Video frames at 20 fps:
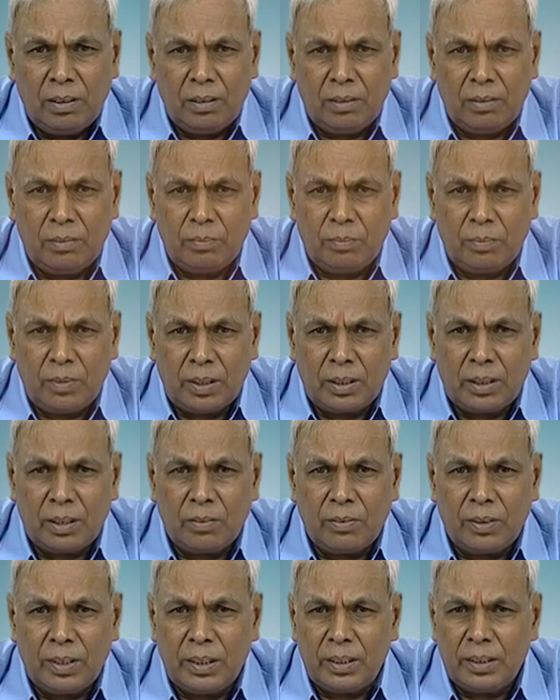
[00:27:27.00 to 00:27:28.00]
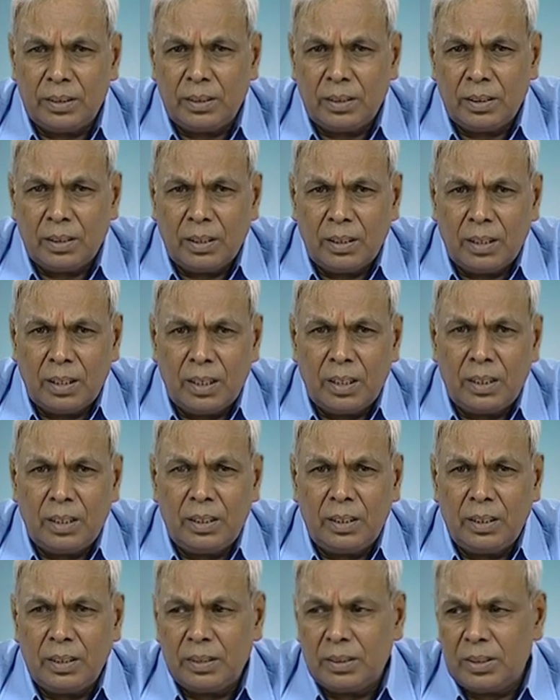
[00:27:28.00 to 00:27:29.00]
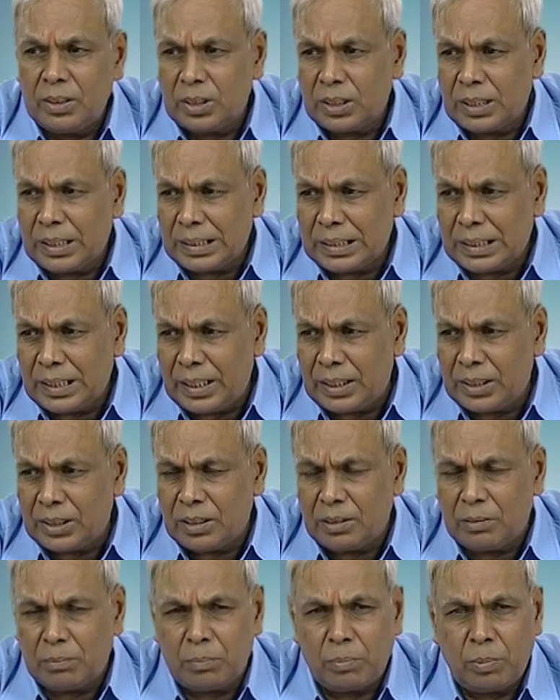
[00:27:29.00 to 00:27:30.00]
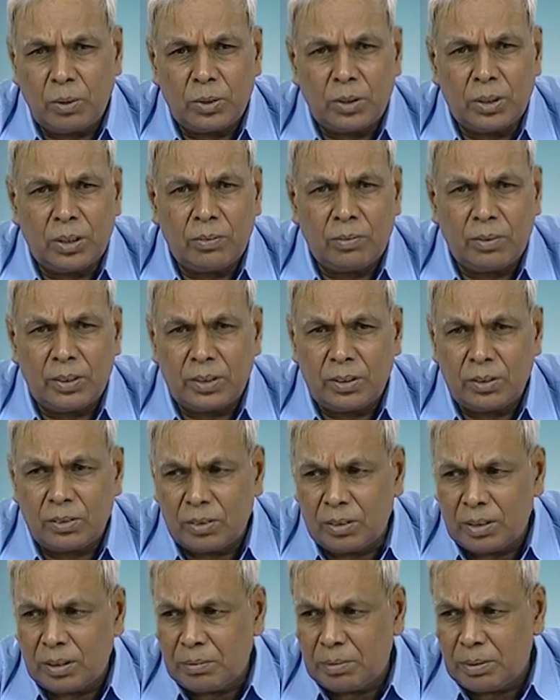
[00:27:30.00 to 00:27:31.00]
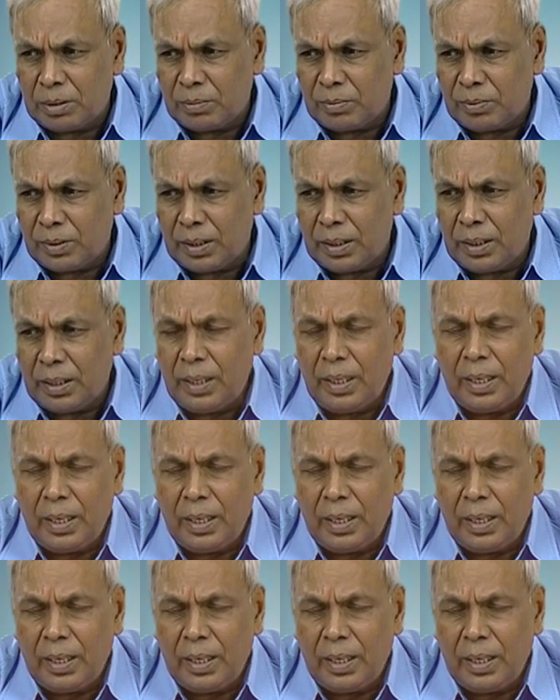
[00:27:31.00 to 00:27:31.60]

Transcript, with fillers: um, otherwise Earlier this crystallization process was not developed well,